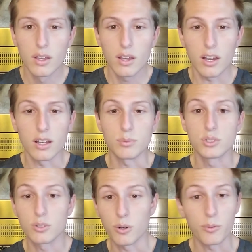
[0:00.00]
that.
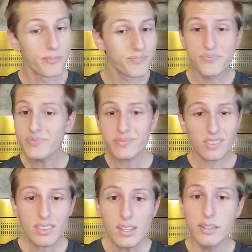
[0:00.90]
So
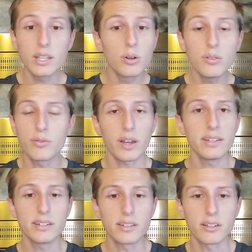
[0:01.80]
they couldn't find
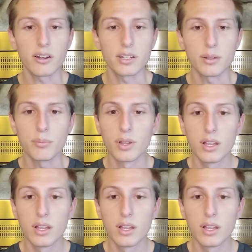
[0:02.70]
anything on him,